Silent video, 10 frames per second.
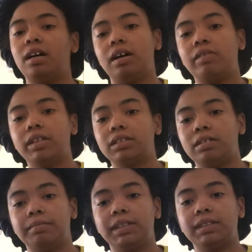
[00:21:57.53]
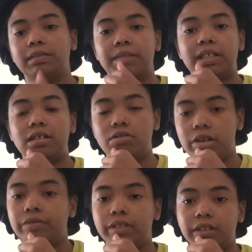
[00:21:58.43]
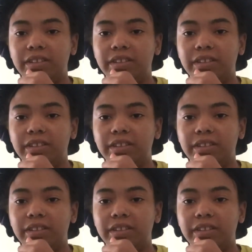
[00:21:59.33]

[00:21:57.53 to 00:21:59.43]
always gonna be somebody you don't know.